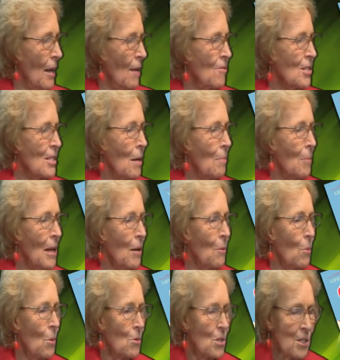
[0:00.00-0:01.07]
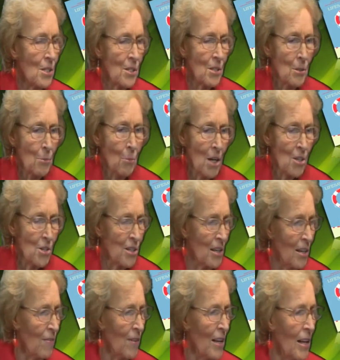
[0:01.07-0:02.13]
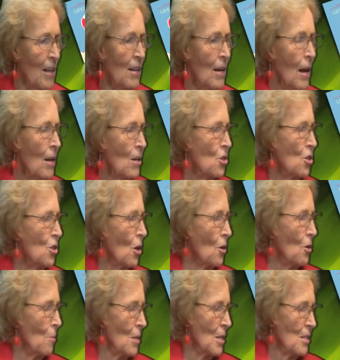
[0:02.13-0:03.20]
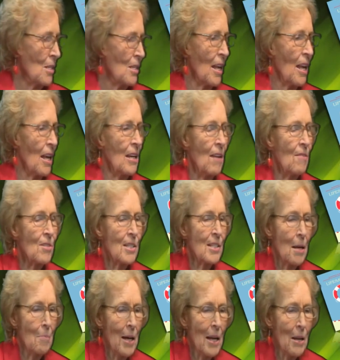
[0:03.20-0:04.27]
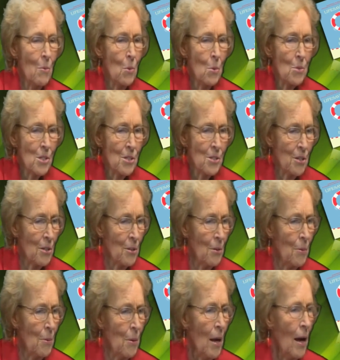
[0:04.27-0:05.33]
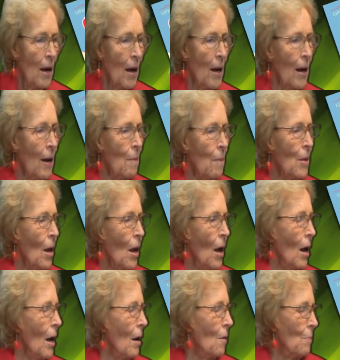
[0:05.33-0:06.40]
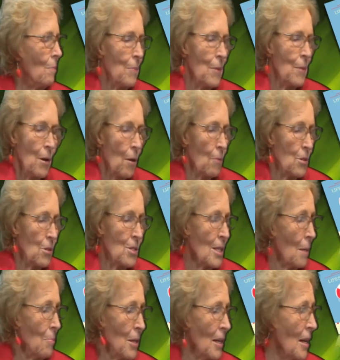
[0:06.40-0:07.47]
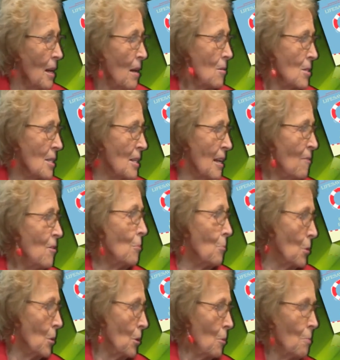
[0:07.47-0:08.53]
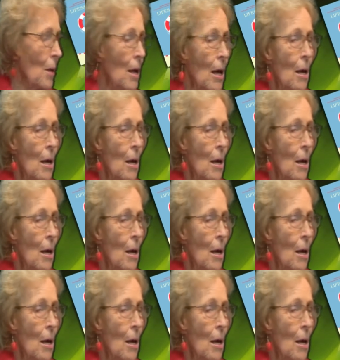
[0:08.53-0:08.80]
If somebody wants to watch TV, show them the set. If somebody wants to do something else, give them room.